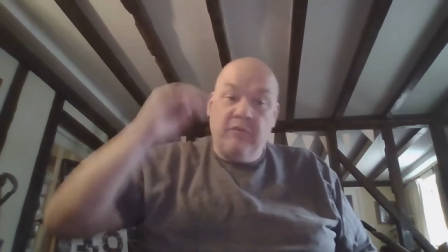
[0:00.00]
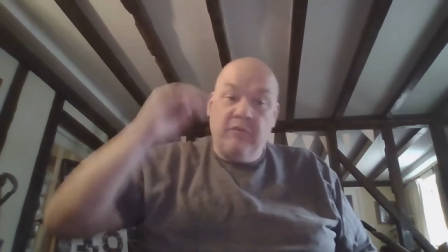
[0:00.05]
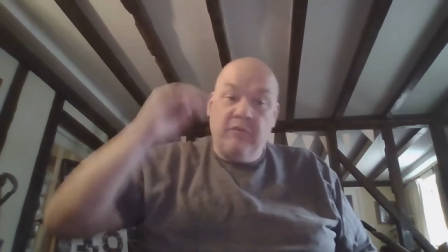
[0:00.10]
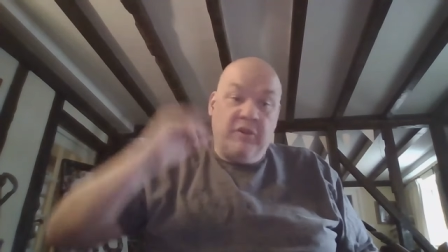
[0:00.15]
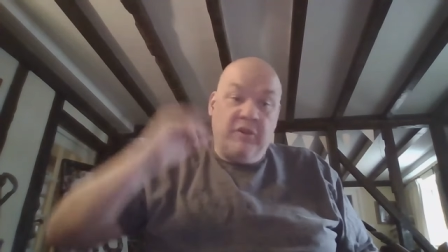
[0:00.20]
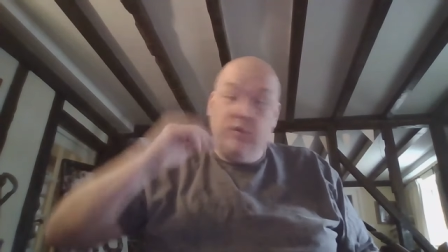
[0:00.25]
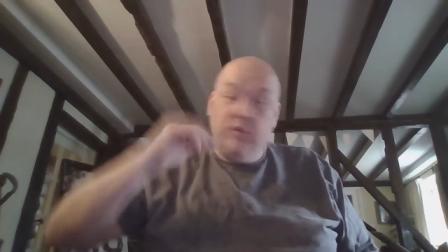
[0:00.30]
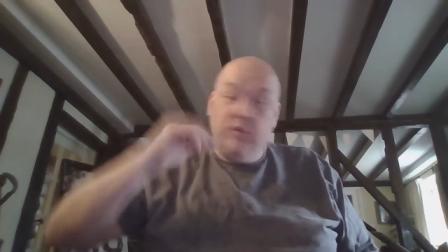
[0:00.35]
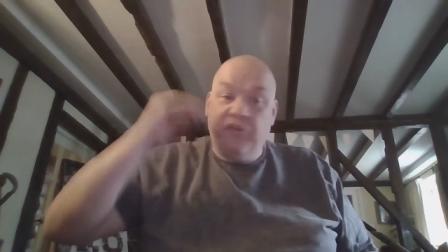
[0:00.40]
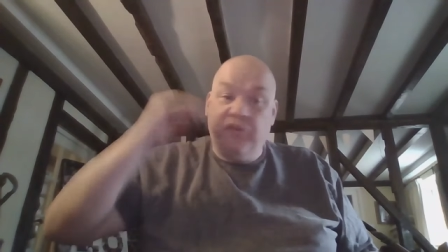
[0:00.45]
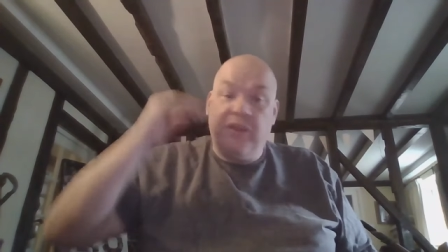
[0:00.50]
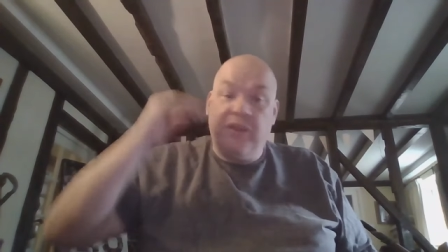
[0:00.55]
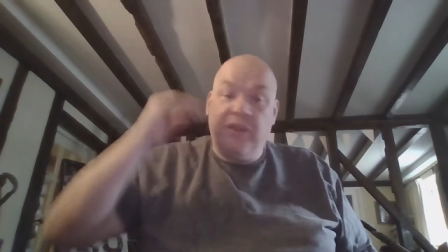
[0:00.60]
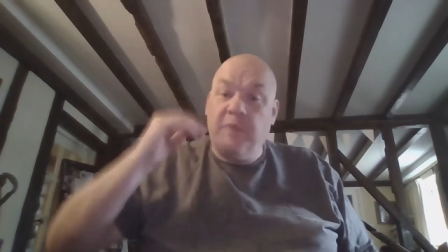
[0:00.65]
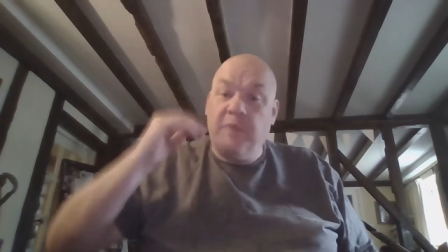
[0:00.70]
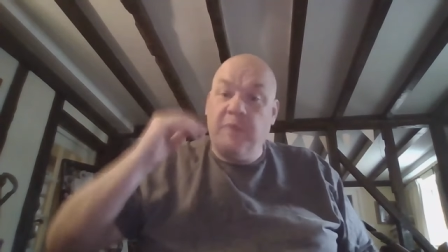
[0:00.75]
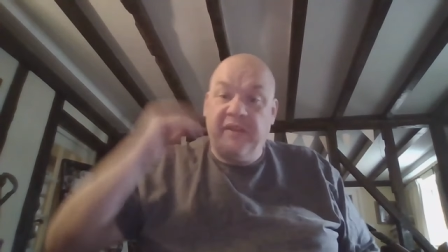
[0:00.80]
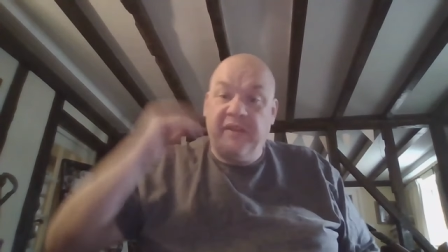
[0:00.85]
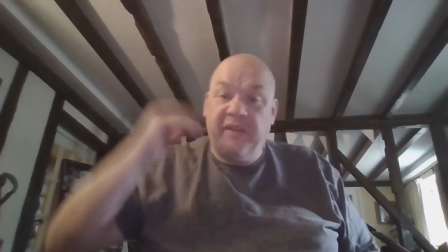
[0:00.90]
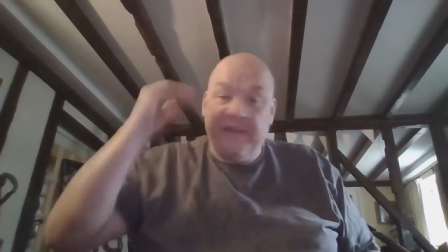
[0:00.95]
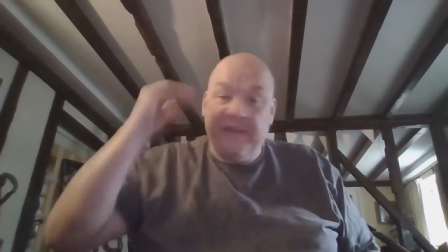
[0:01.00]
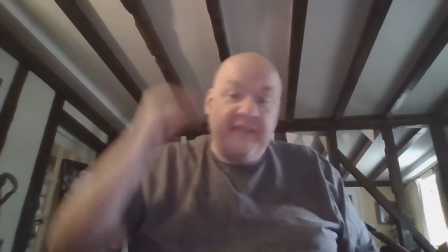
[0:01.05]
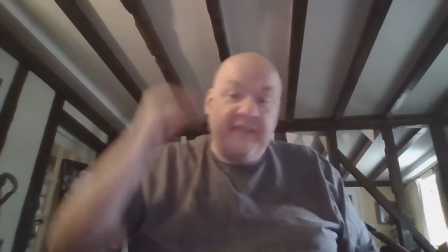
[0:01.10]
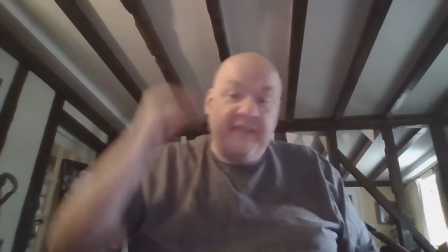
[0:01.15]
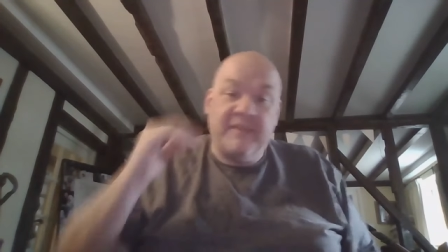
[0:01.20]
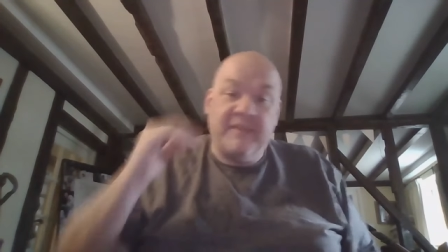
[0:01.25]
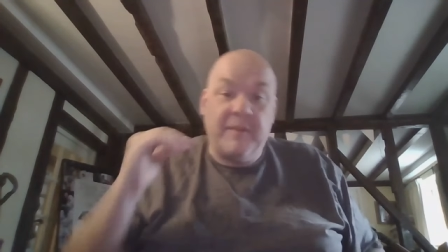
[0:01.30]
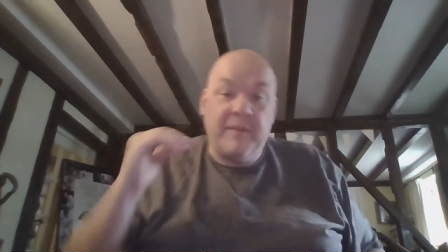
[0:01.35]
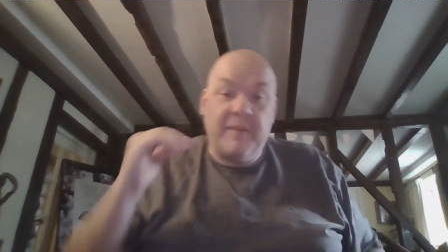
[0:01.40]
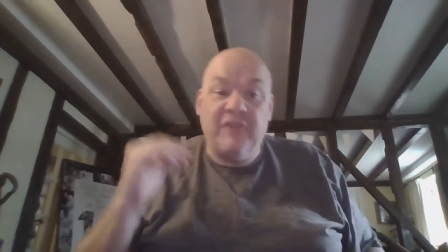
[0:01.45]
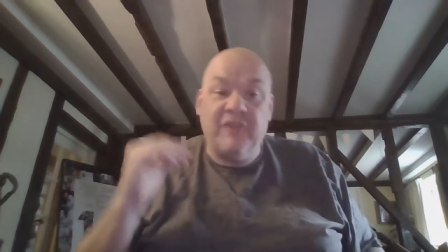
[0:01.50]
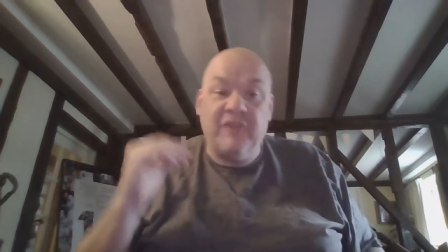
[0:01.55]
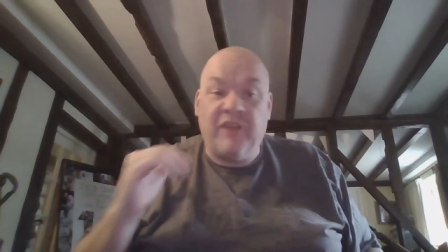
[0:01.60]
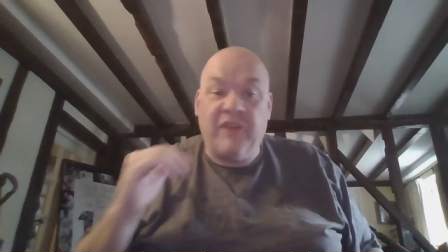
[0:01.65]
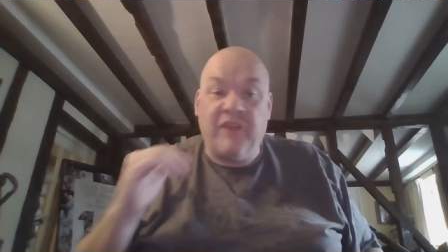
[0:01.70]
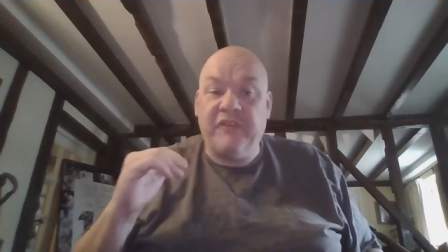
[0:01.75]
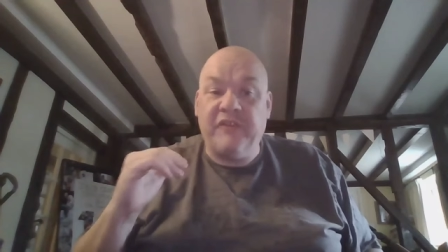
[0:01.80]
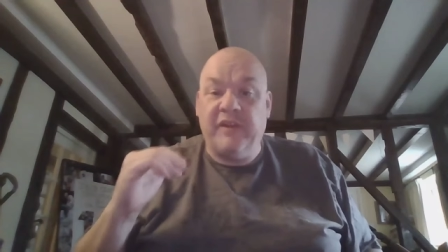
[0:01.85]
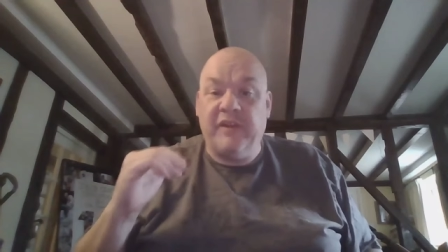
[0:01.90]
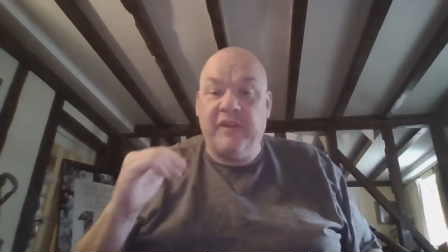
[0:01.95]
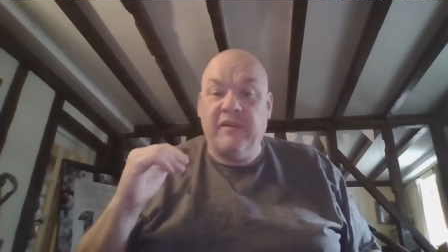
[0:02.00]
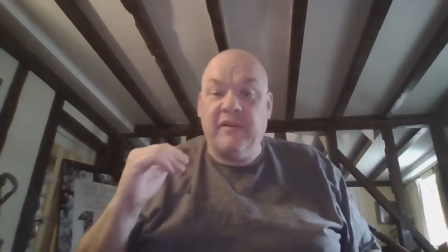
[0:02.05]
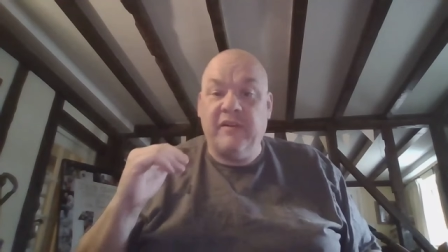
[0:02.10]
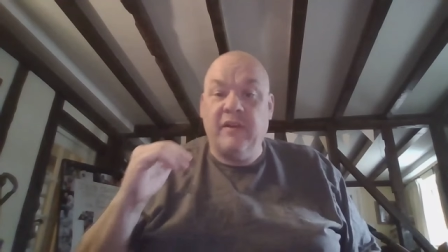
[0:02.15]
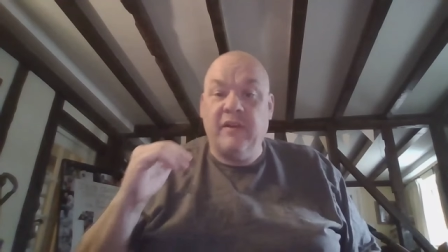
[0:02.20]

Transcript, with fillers: your mm. cheek piece needs to be adjusted.